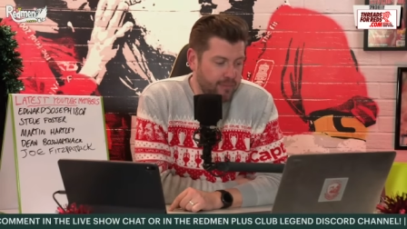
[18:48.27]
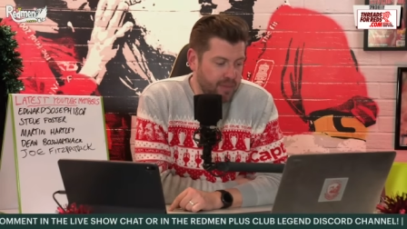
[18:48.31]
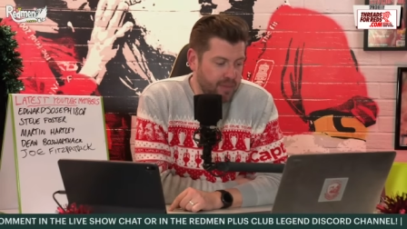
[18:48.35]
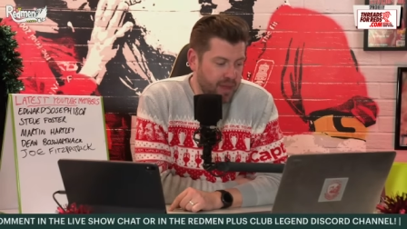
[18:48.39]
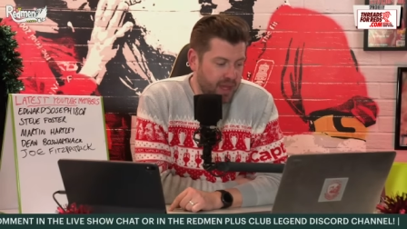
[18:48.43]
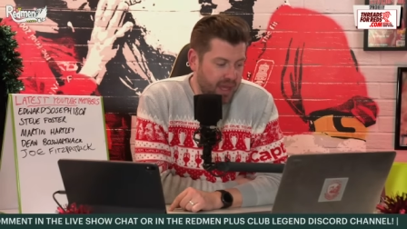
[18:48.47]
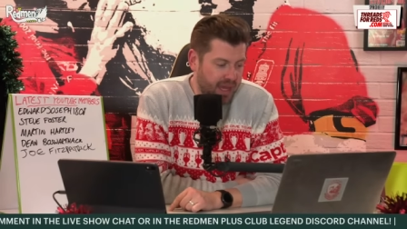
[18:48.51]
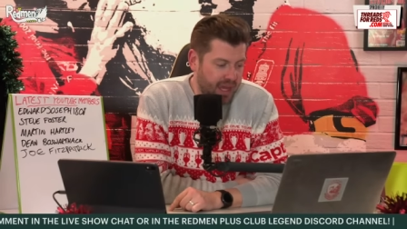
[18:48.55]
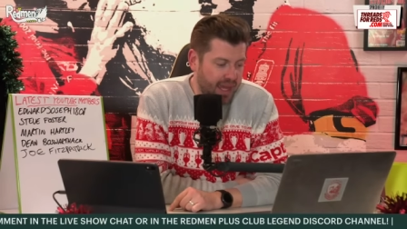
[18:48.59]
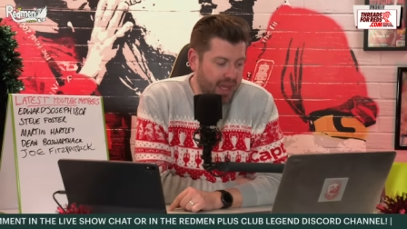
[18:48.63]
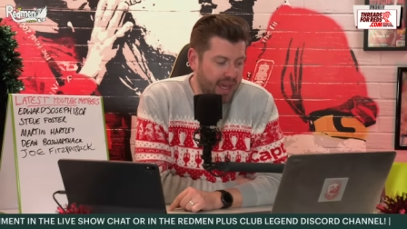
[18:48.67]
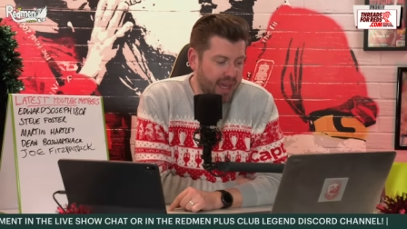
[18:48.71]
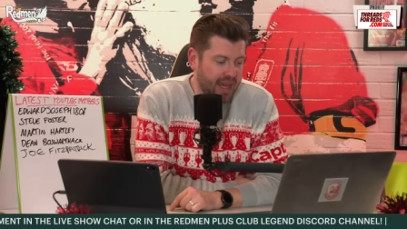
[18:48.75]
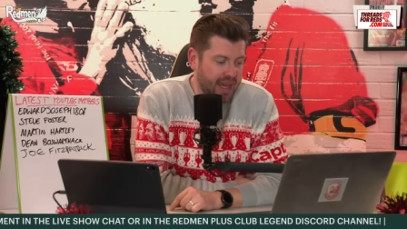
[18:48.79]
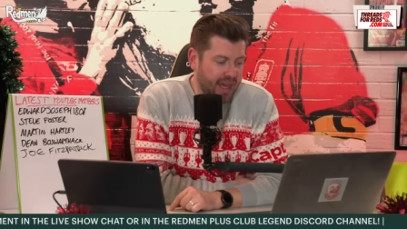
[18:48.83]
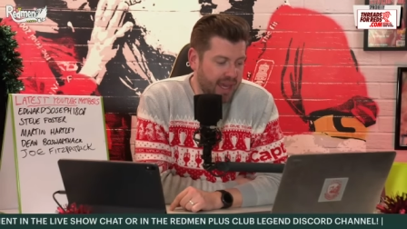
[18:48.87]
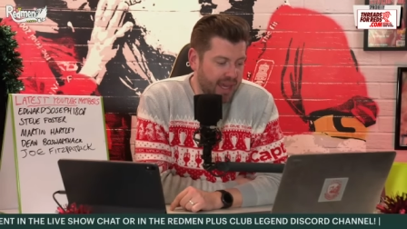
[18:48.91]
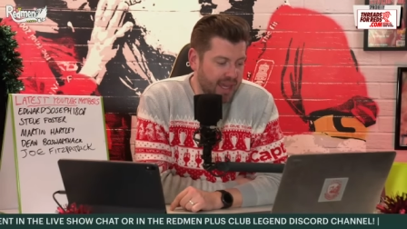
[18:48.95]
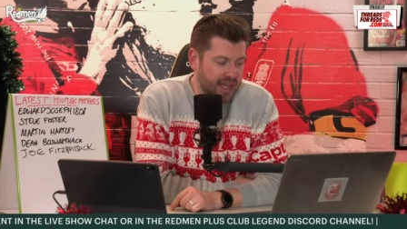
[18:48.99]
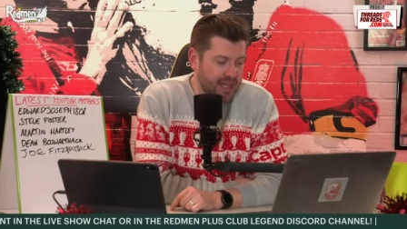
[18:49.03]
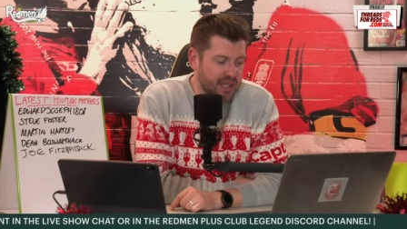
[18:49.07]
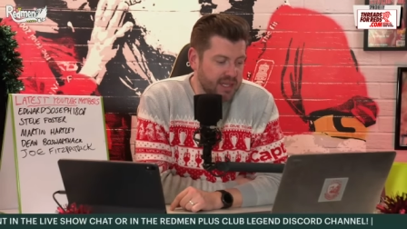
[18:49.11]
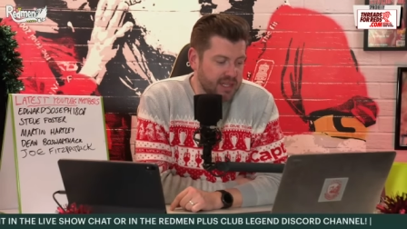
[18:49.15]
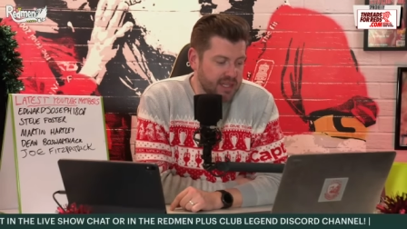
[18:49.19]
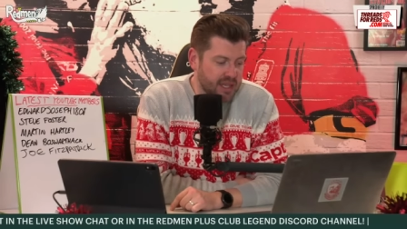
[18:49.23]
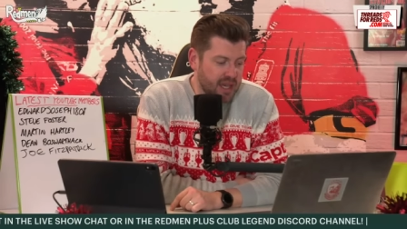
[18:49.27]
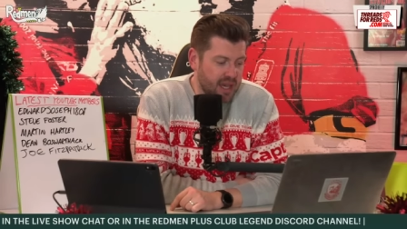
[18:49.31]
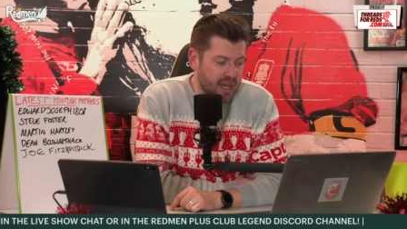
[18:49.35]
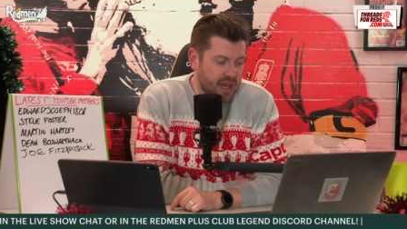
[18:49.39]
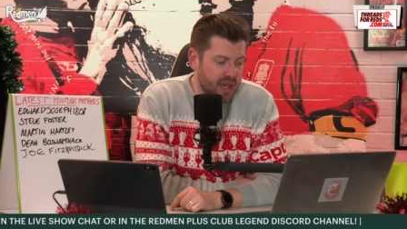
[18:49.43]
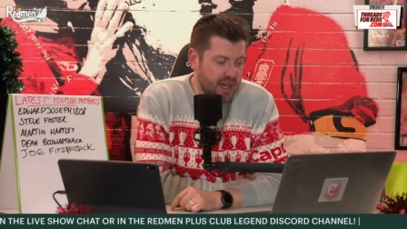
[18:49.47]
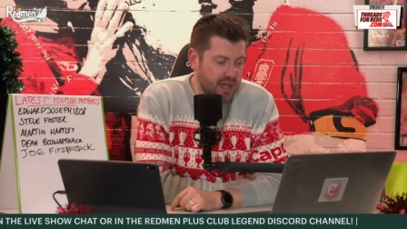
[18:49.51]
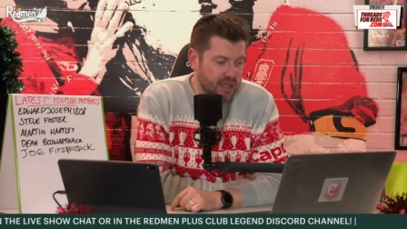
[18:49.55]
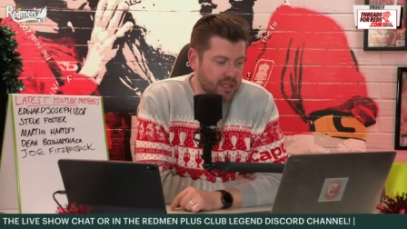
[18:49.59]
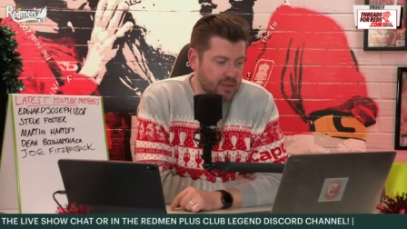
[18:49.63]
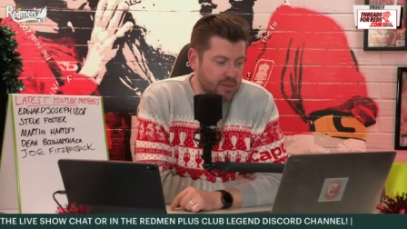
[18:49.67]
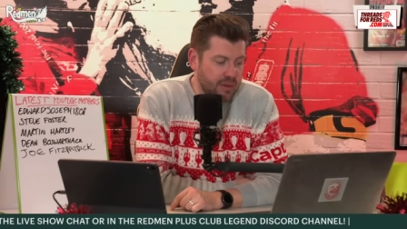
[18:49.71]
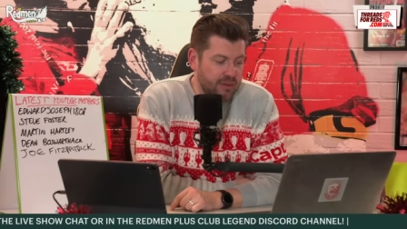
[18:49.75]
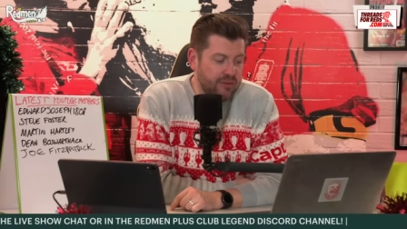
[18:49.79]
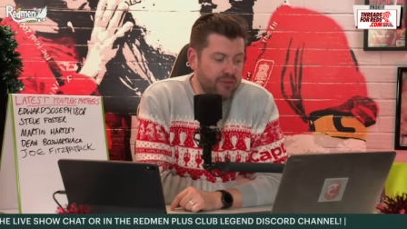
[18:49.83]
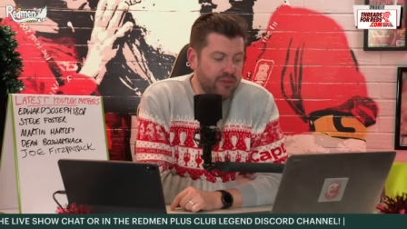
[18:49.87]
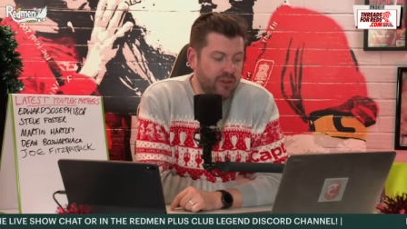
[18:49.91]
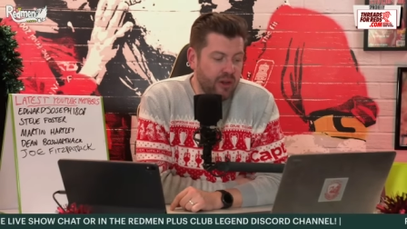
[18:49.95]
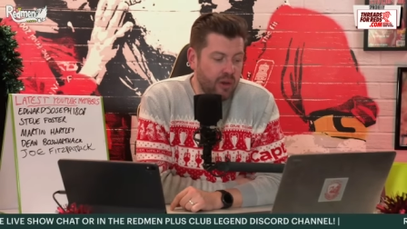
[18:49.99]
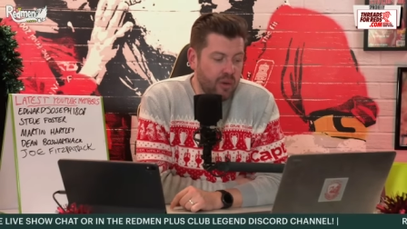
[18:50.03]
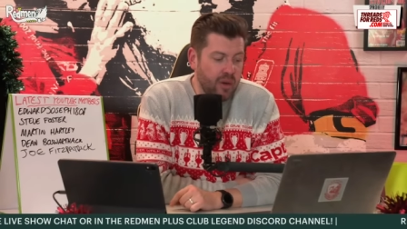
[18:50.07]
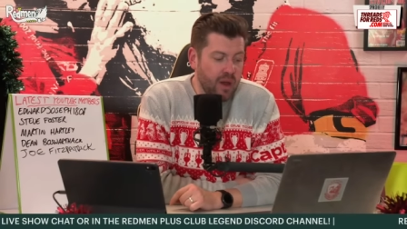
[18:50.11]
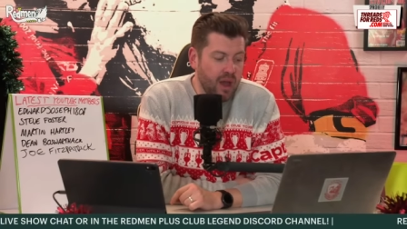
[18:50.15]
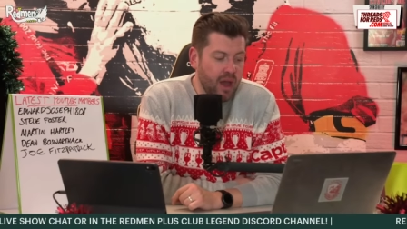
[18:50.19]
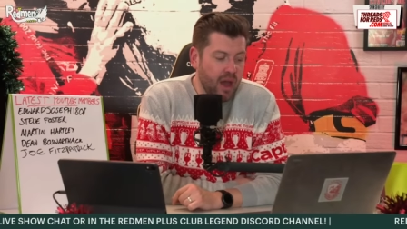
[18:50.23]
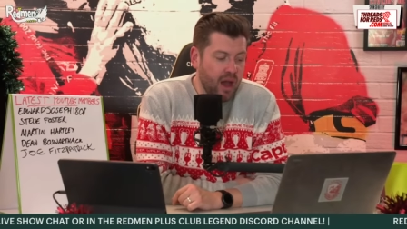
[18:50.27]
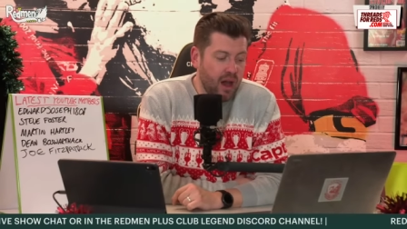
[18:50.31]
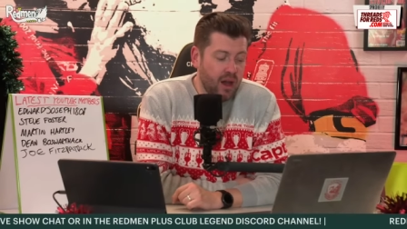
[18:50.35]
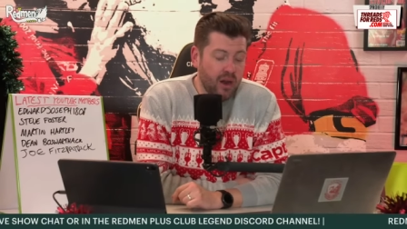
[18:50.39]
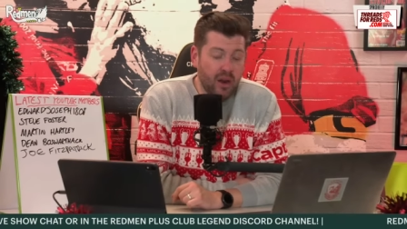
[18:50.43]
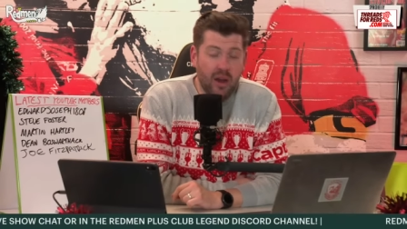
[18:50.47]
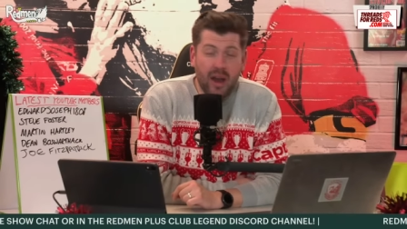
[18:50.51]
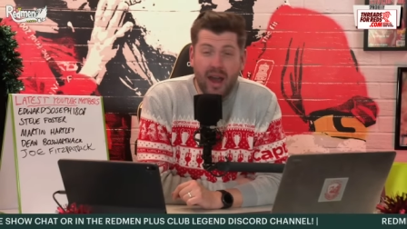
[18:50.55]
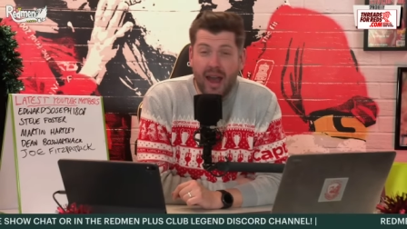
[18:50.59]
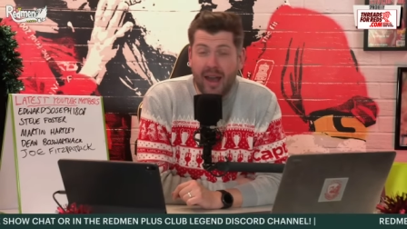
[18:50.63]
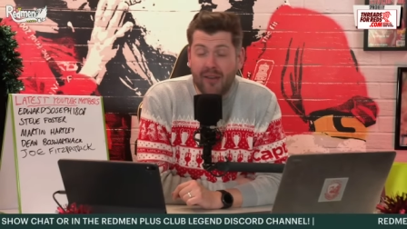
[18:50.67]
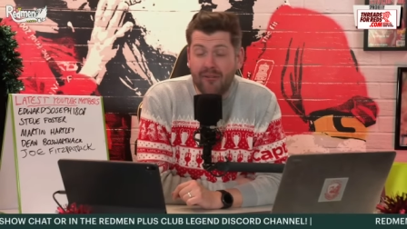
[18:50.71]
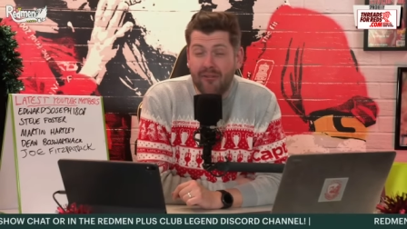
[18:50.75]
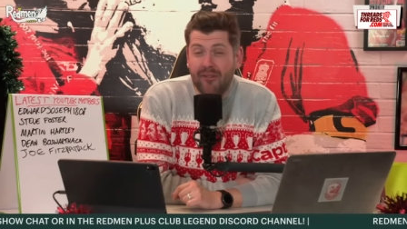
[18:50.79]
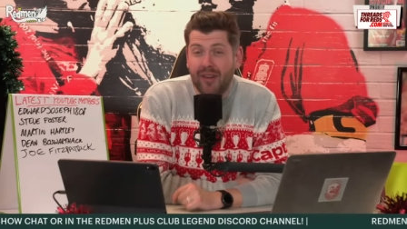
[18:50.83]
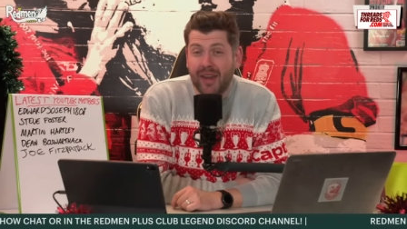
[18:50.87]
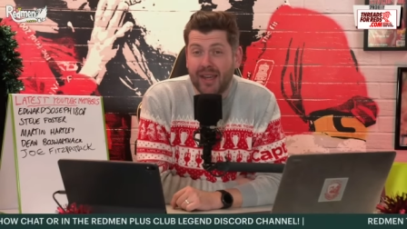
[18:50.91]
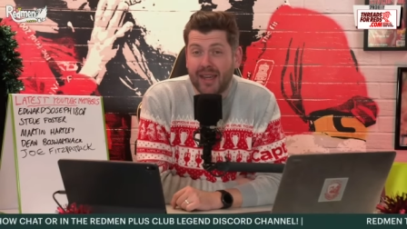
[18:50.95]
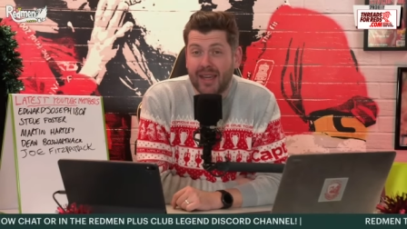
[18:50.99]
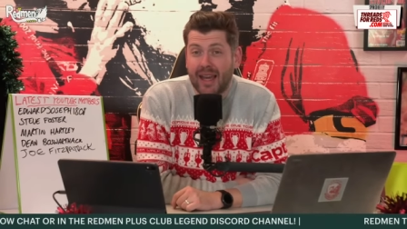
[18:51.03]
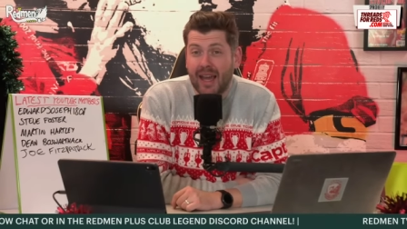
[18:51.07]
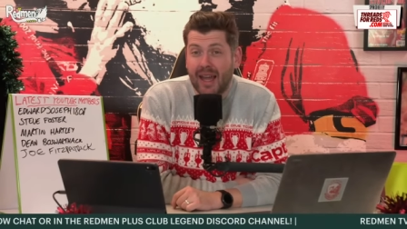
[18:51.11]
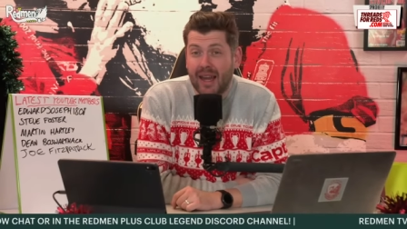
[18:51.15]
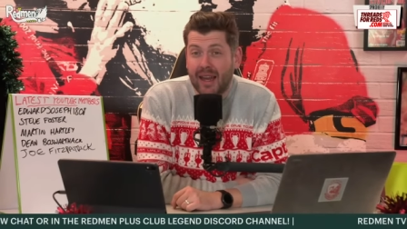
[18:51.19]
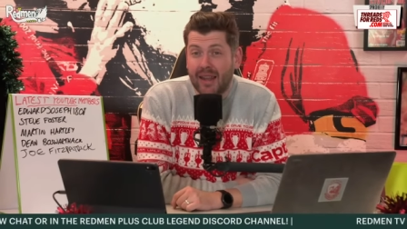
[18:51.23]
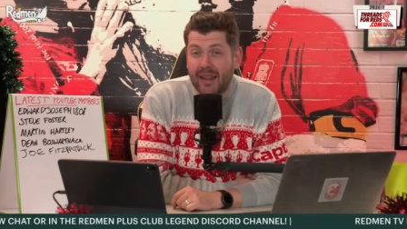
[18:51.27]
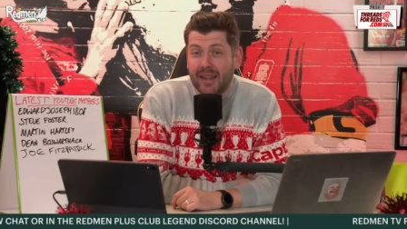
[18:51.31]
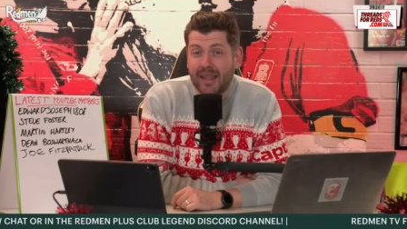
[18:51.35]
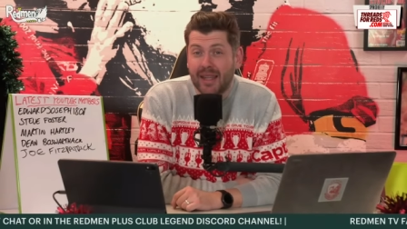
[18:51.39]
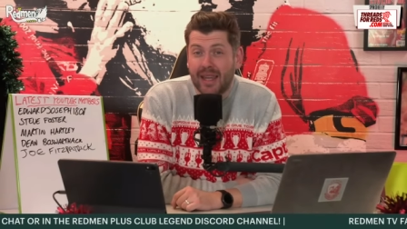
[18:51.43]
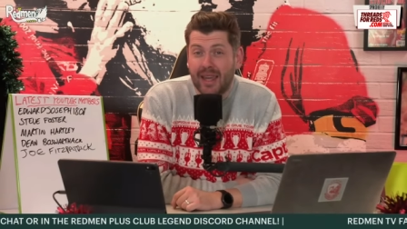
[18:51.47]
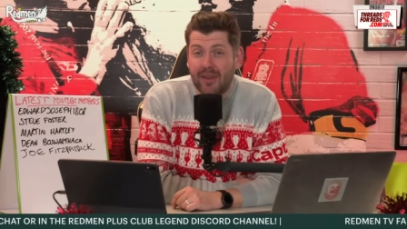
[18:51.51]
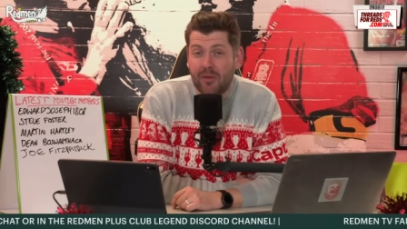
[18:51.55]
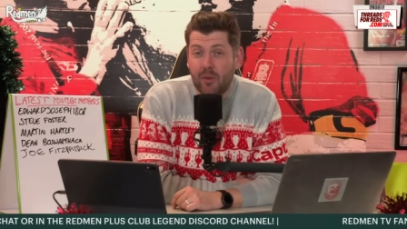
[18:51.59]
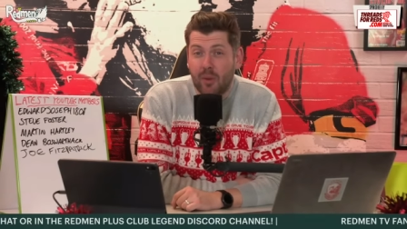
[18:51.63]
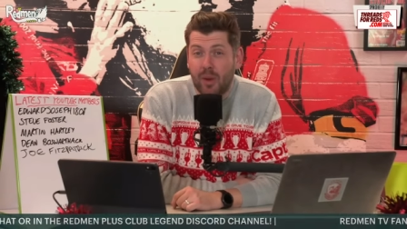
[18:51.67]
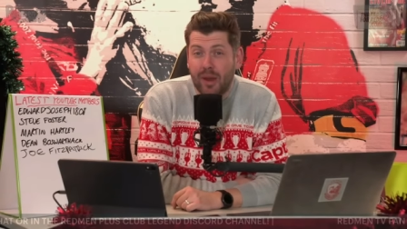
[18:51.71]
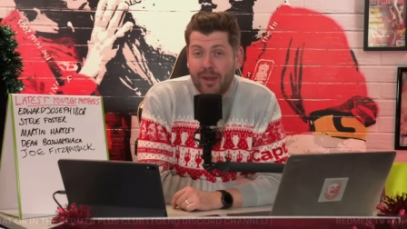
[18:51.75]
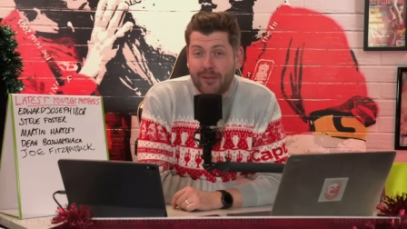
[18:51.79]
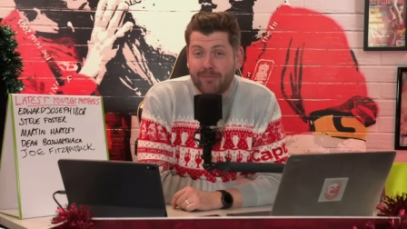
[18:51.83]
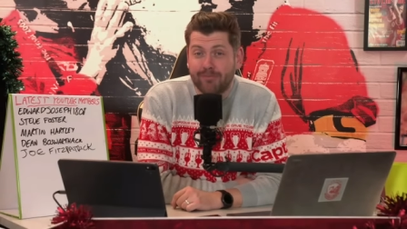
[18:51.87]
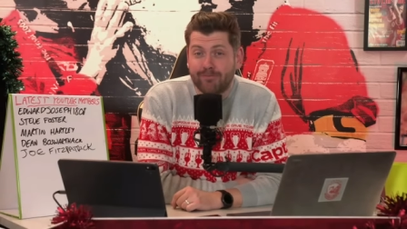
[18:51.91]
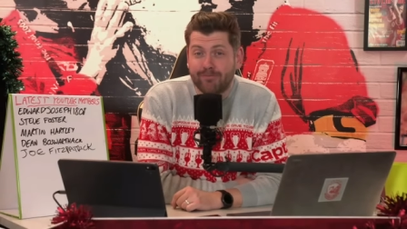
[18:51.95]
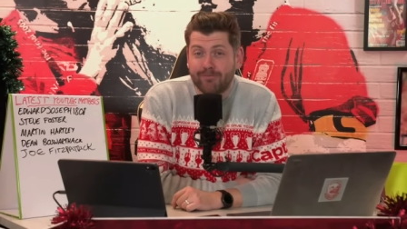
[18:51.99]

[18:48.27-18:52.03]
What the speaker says: Here is some info on our Advent calendar giveaway.